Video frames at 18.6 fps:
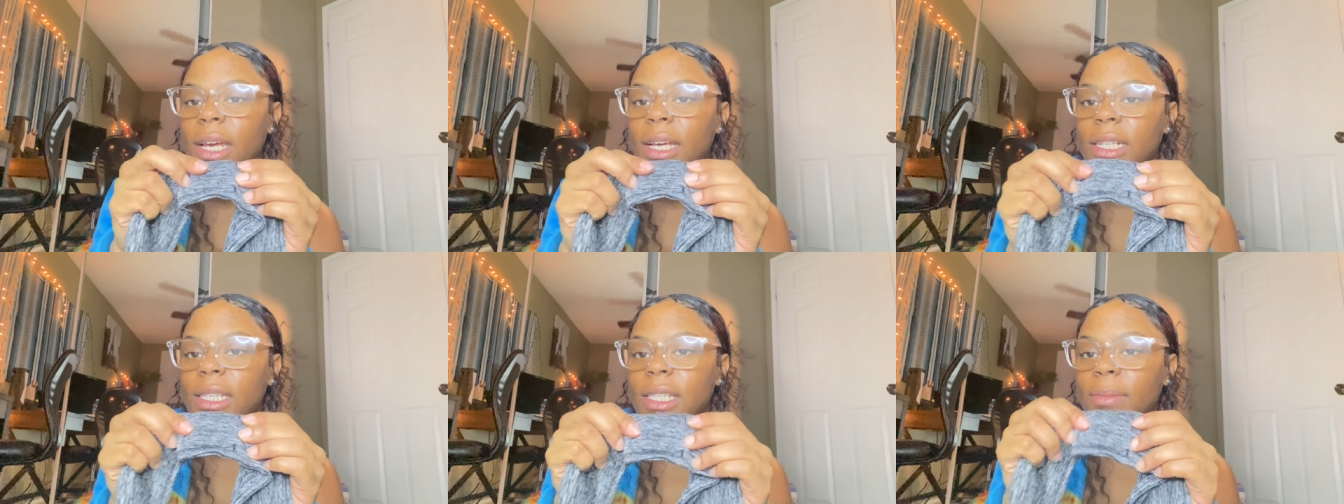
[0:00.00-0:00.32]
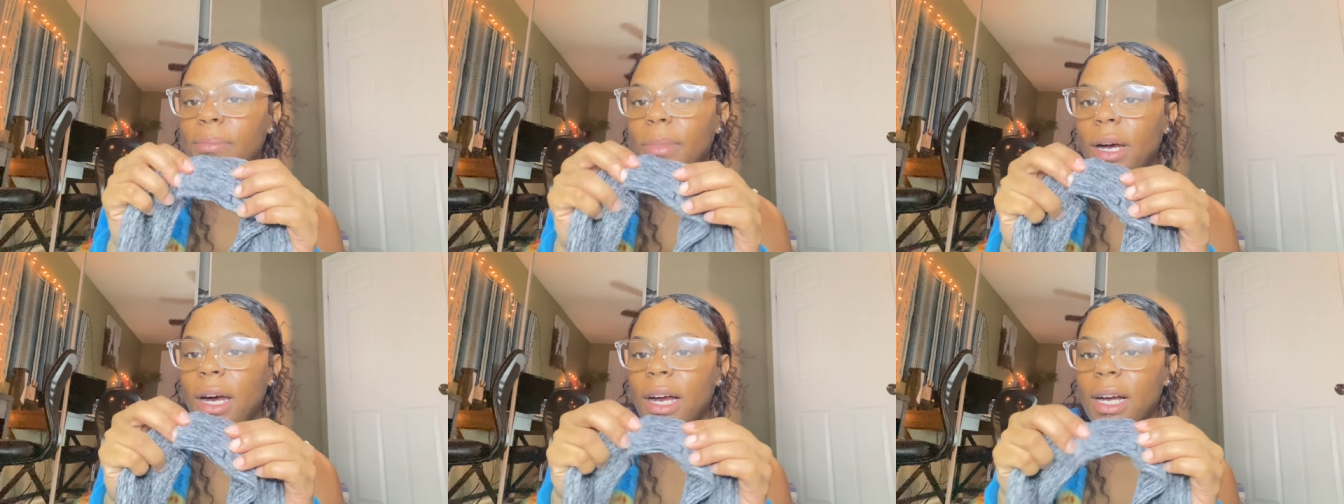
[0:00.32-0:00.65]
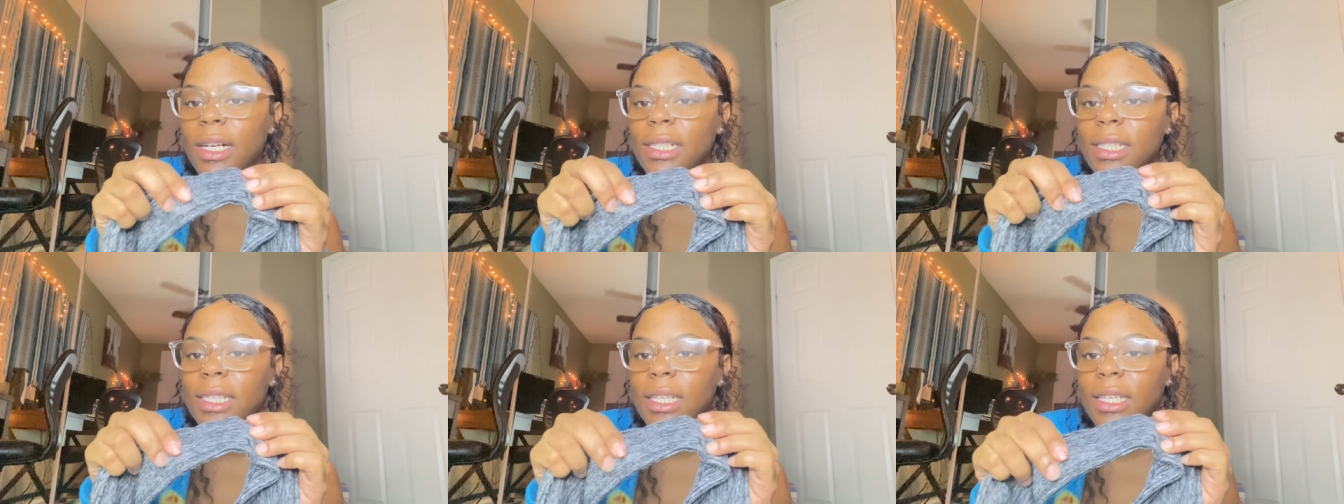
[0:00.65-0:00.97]
it's a
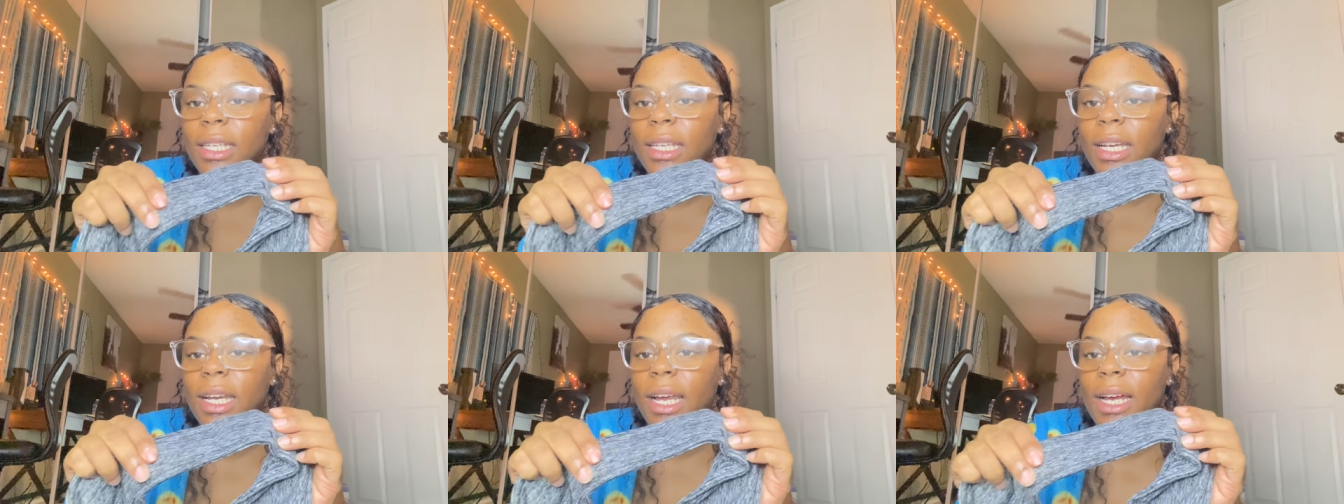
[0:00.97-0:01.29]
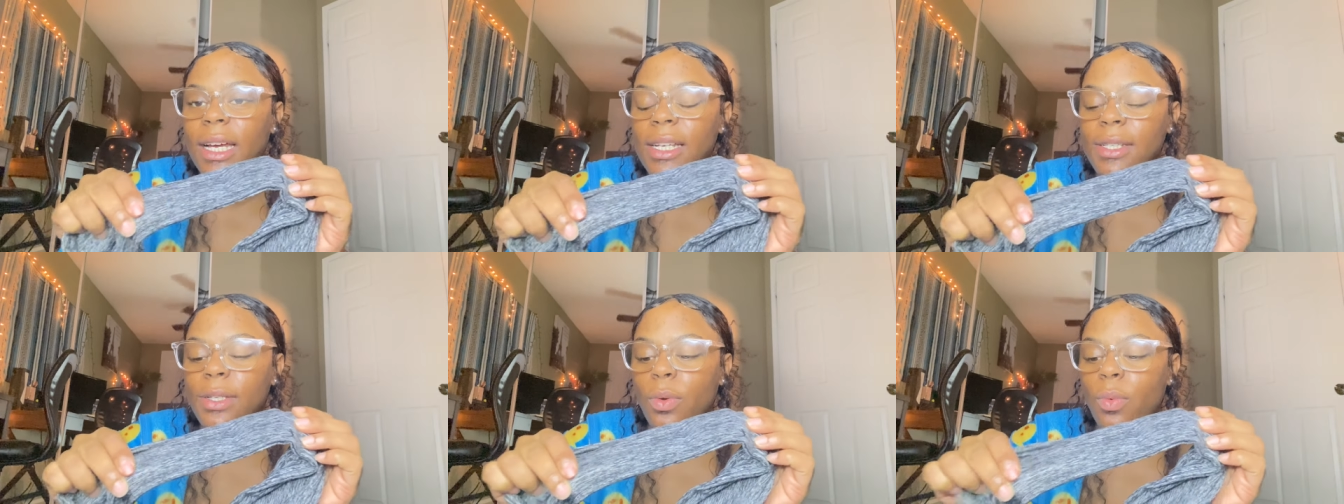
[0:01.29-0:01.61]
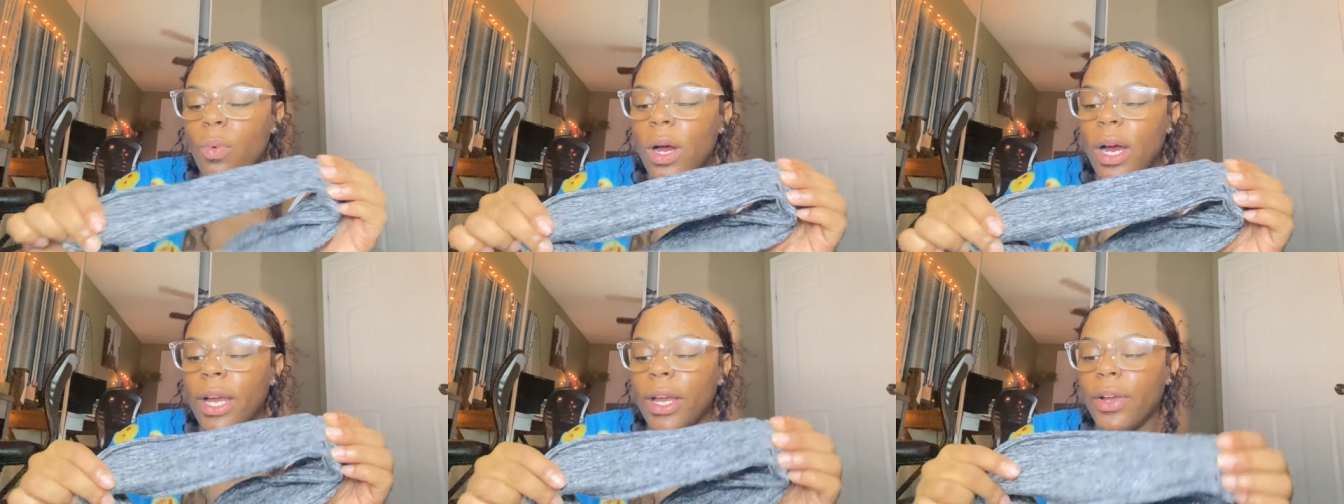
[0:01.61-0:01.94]
box, and then it has a
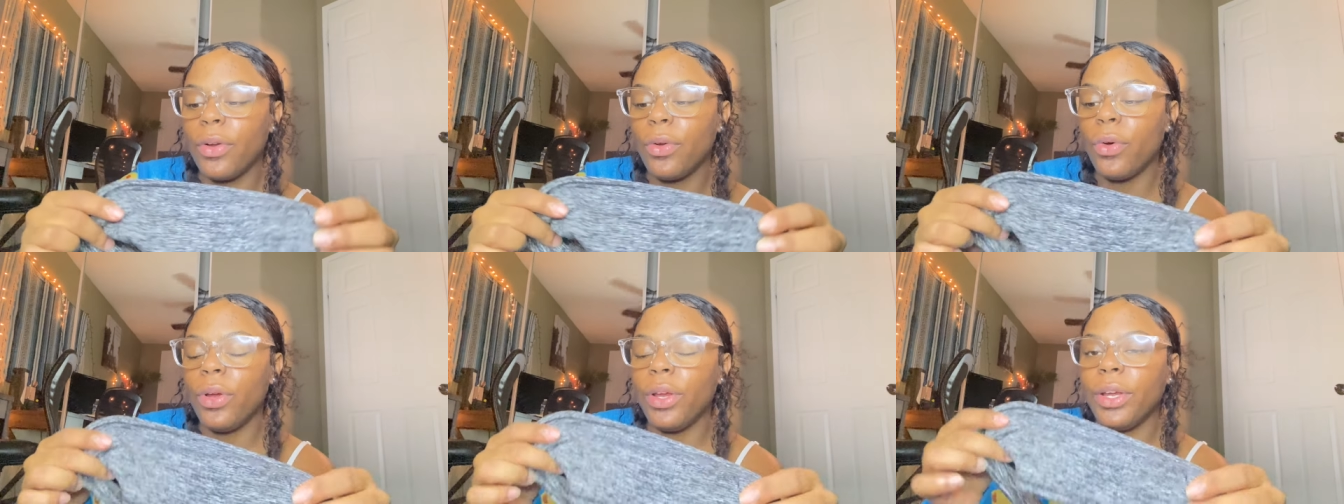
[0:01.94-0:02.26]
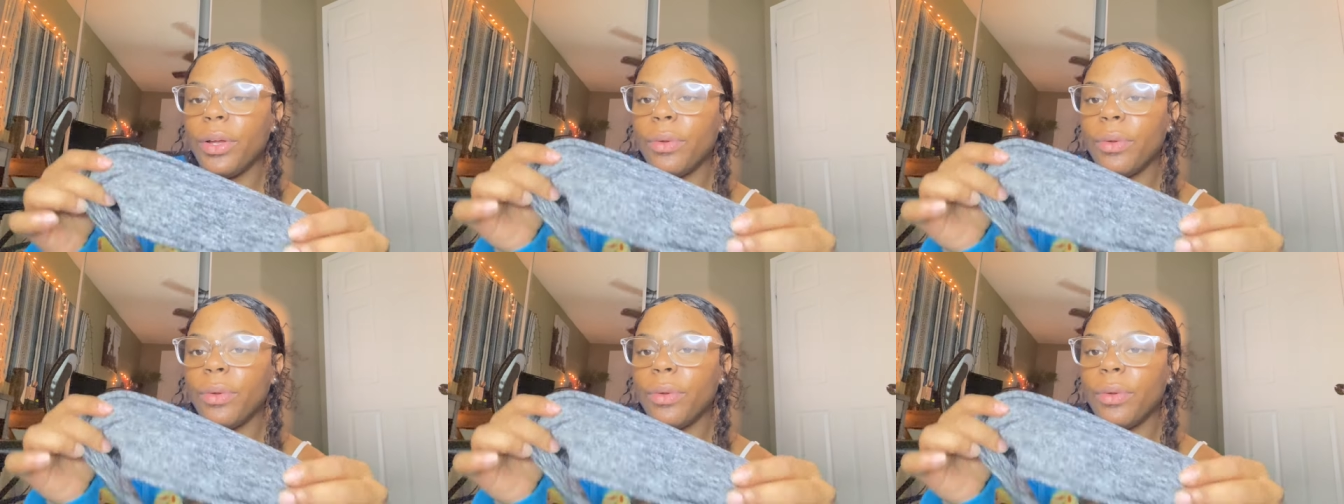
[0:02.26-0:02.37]
wire going